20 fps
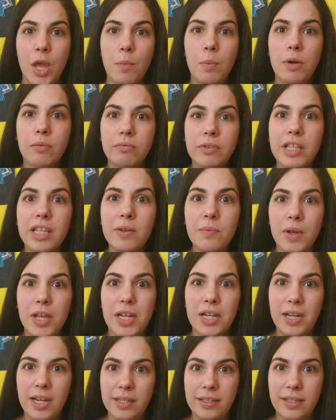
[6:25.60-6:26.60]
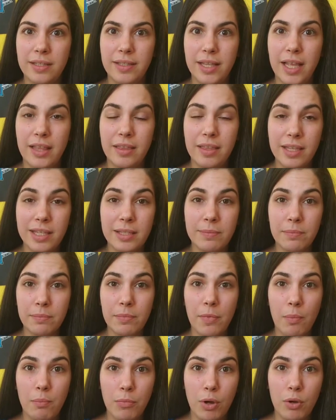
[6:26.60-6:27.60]
But really what it is that this
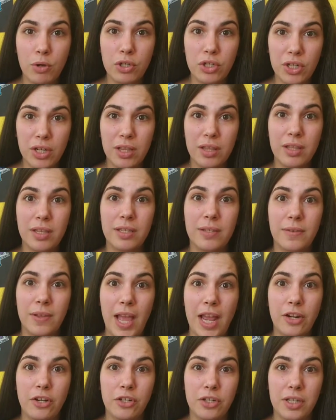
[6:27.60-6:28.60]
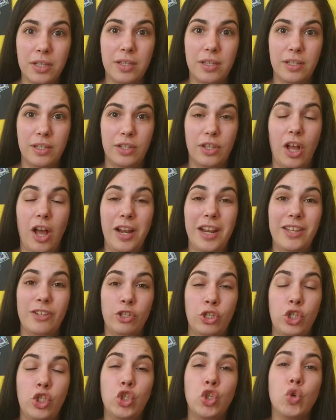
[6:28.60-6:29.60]
emotion, this energy, this thought
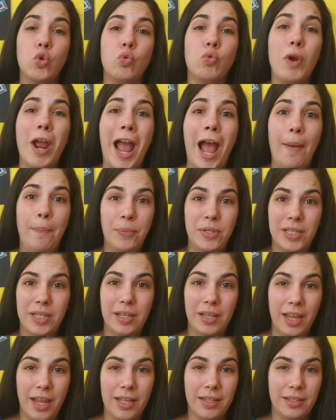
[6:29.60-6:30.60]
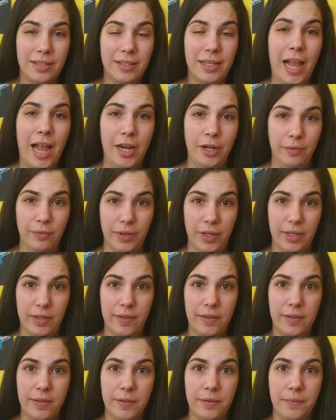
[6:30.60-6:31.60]
is trapped inside of
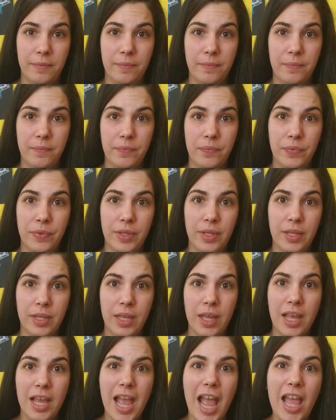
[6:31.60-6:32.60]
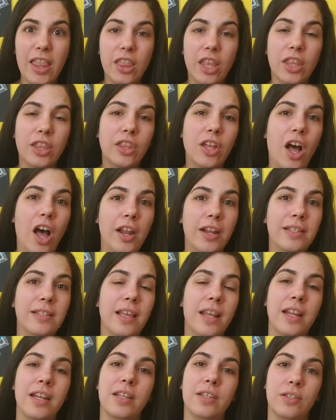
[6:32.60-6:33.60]
us. And the thought is
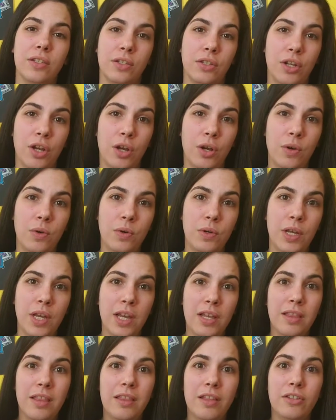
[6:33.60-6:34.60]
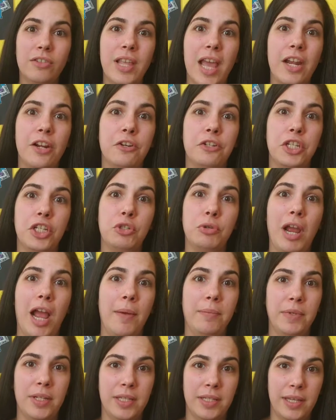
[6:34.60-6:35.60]
letting us know that there's energy
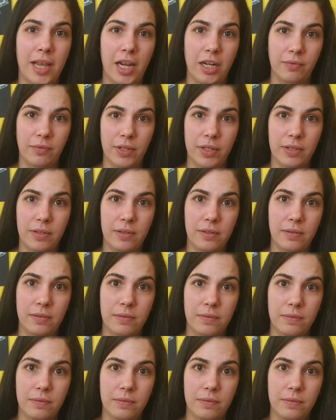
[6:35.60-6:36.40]
trapped inside of us.